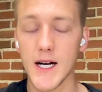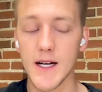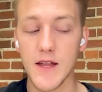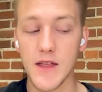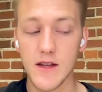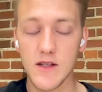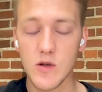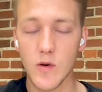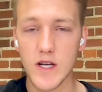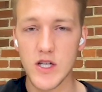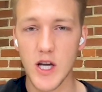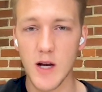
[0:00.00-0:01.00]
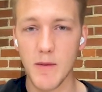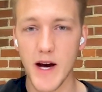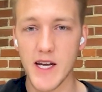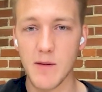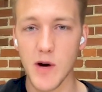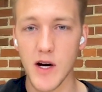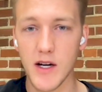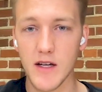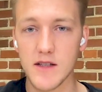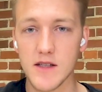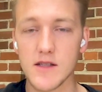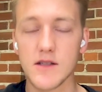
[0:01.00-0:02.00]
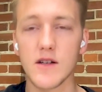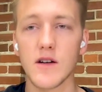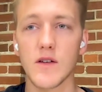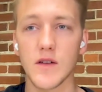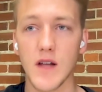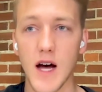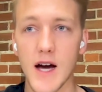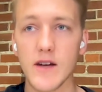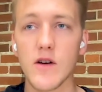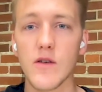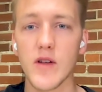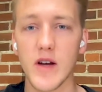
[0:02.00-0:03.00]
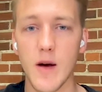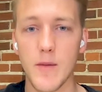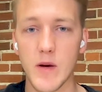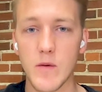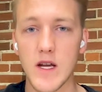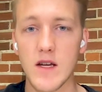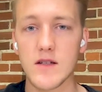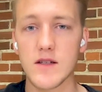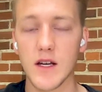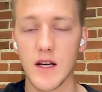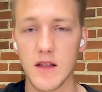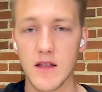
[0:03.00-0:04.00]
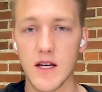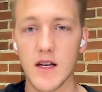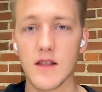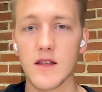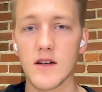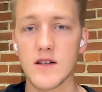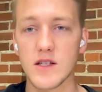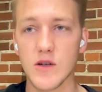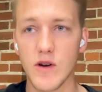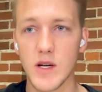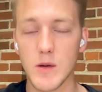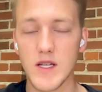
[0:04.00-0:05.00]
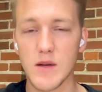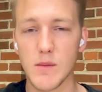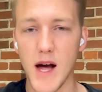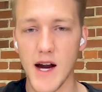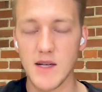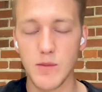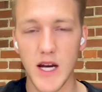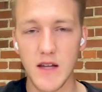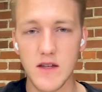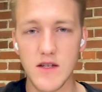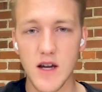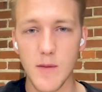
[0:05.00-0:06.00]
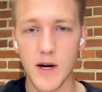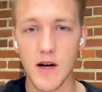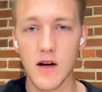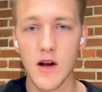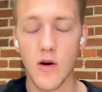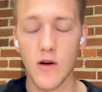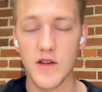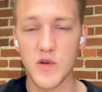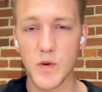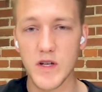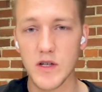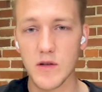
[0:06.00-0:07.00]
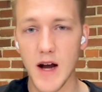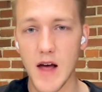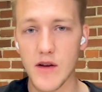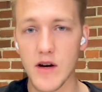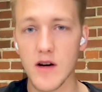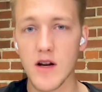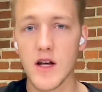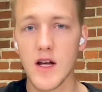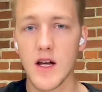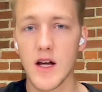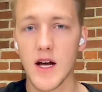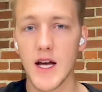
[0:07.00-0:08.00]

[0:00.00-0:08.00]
Uh, I think this is going to shake mining markets a lot over the coming weeks. Like I think there's going to be some max pain this summer or this winter rather.